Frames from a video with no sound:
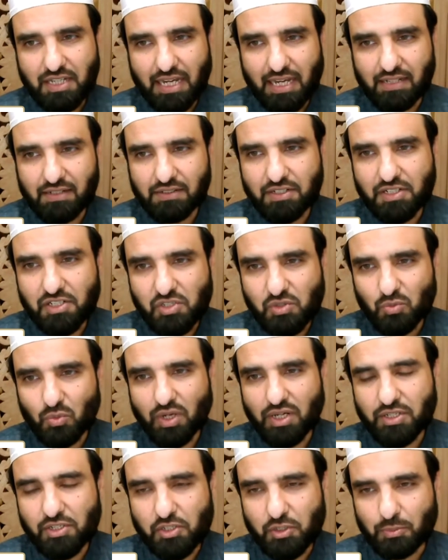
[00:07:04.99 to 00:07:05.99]
And this
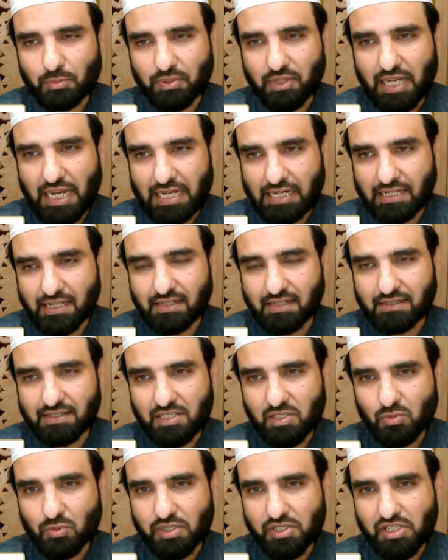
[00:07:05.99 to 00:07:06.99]
was the planning,
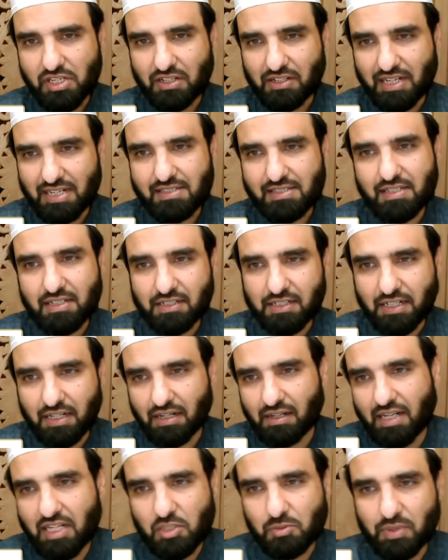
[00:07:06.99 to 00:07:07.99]
this was the lesson that
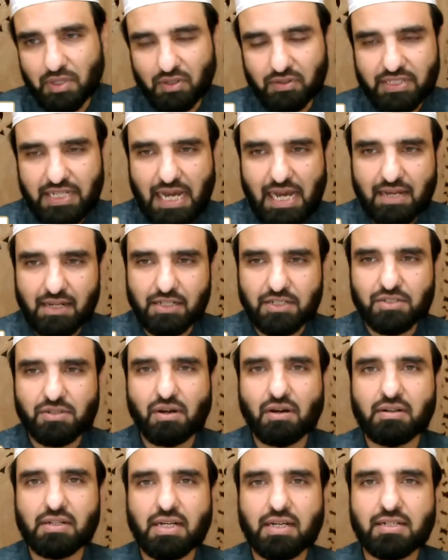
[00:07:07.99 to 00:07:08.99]
Allah subhanahu wa ta'ala
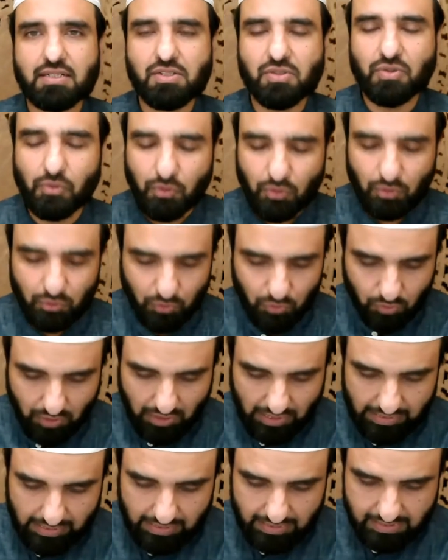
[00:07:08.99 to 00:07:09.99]
taught us through Nuh
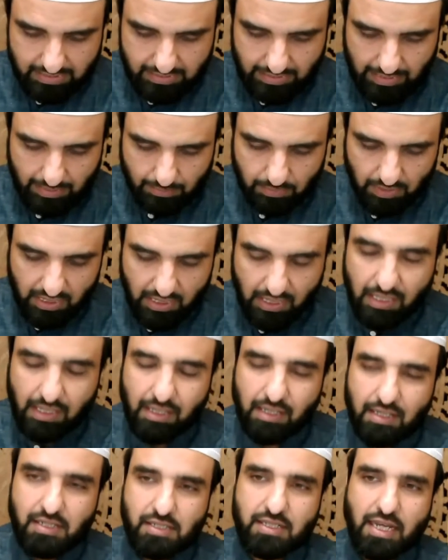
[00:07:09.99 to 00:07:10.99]
alayhi salam.
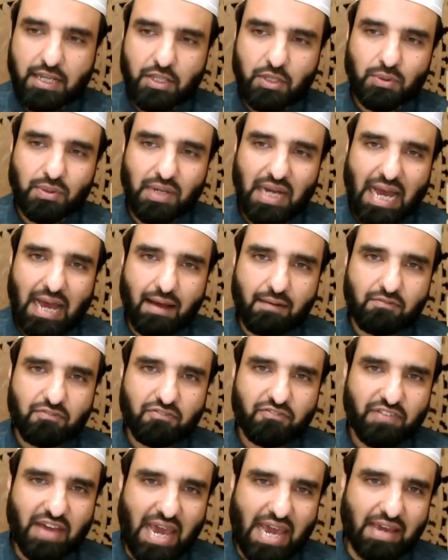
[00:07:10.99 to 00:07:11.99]
That you
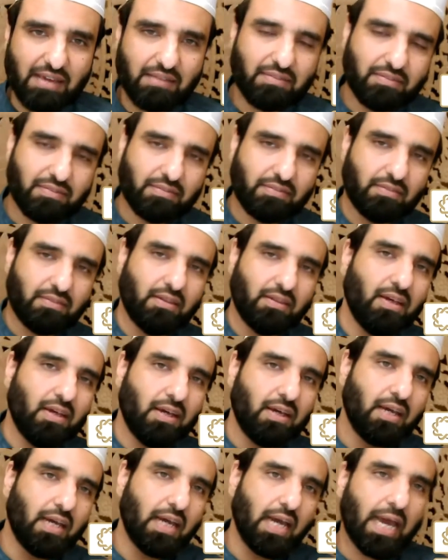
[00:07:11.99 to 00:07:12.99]
have faith
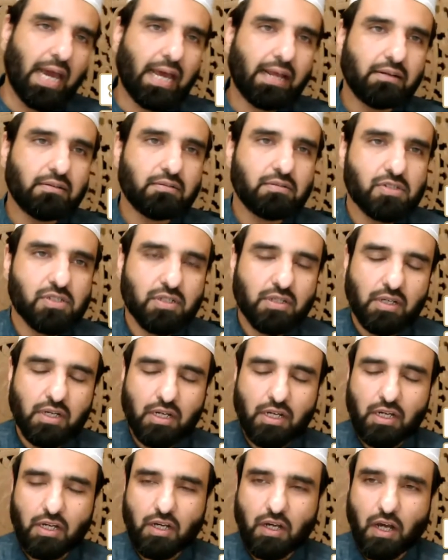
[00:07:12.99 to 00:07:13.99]
and
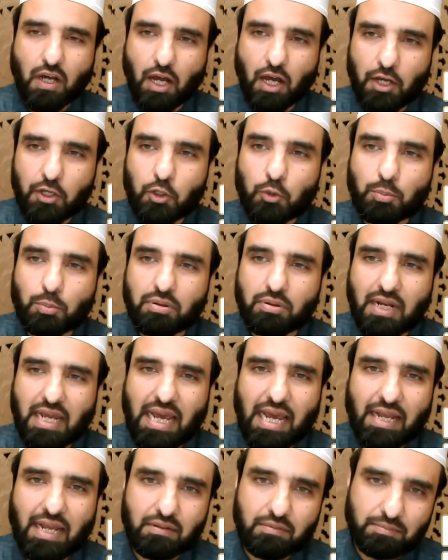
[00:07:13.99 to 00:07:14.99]
you
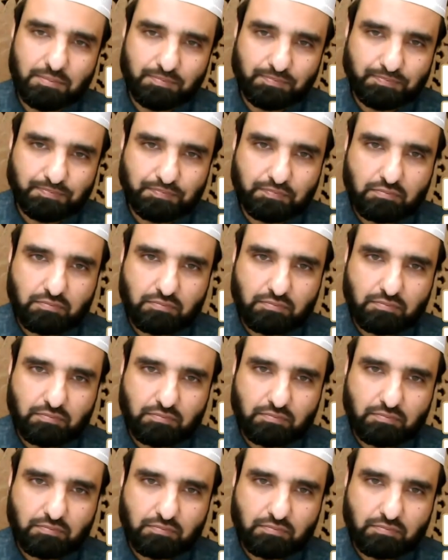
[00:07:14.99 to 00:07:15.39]
plan.